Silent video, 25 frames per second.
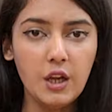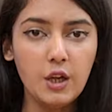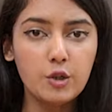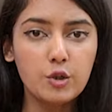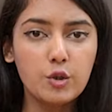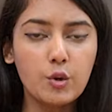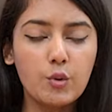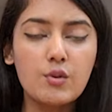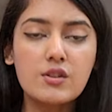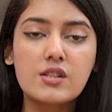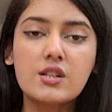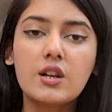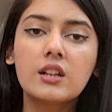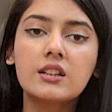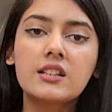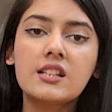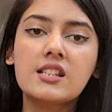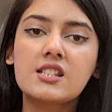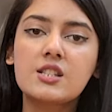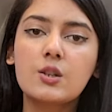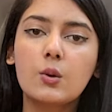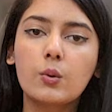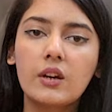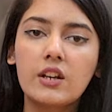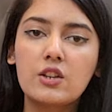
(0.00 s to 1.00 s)
To resolve the
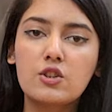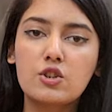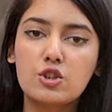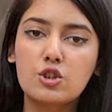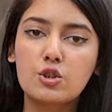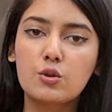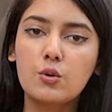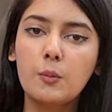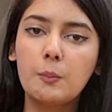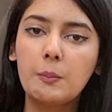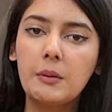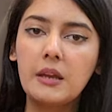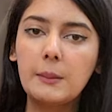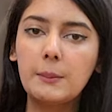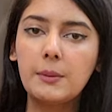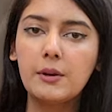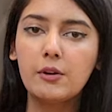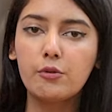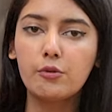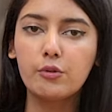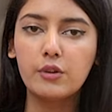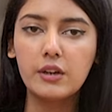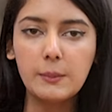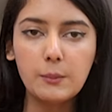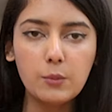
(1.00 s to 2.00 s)
storage issue, people
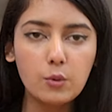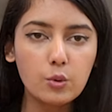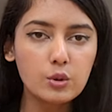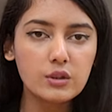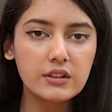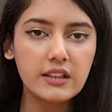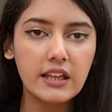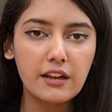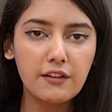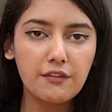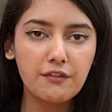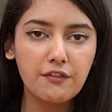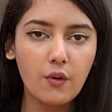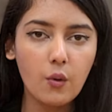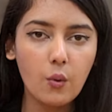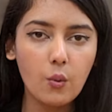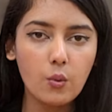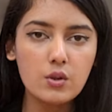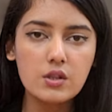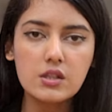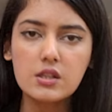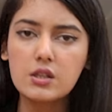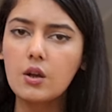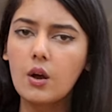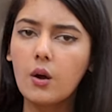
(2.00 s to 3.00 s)
reboot their
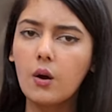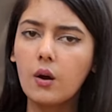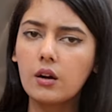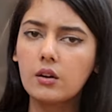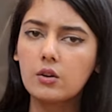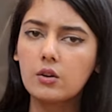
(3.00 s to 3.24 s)
phones or